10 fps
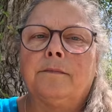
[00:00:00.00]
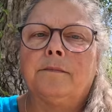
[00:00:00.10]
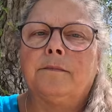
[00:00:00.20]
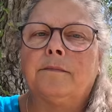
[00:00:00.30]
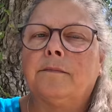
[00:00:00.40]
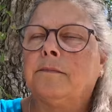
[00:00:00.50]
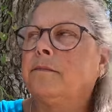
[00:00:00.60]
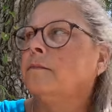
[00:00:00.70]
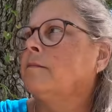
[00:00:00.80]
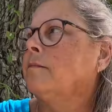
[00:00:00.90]

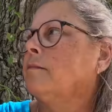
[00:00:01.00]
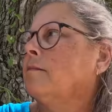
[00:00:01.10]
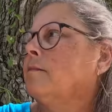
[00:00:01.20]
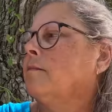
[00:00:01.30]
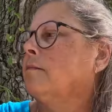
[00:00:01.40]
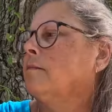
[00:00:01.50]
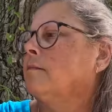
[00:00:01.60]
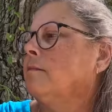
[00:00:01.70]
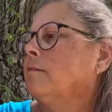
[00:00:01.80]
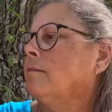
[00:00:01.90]

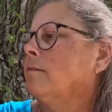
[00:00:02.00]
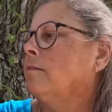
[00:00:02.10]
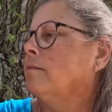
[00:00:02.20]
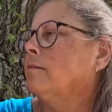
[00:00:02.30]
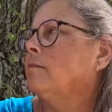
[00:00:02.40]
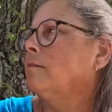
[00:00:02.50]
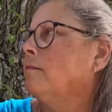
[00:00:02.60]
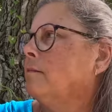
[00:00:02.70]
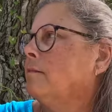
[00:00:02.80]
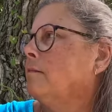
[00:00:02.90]

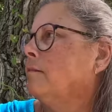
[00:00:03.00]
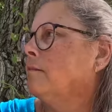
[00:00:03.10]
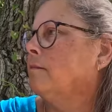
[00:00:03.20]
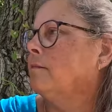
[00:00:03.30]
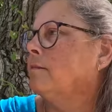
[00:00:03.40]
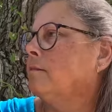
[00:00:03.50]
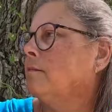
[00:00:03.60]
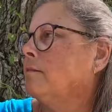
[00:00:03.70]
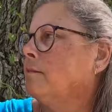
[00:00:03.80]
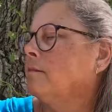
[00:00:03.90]

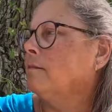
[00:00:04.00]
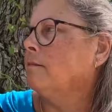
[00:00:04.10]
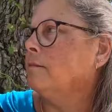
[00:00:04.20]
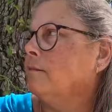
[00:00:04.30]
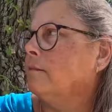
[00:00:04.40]
(silent)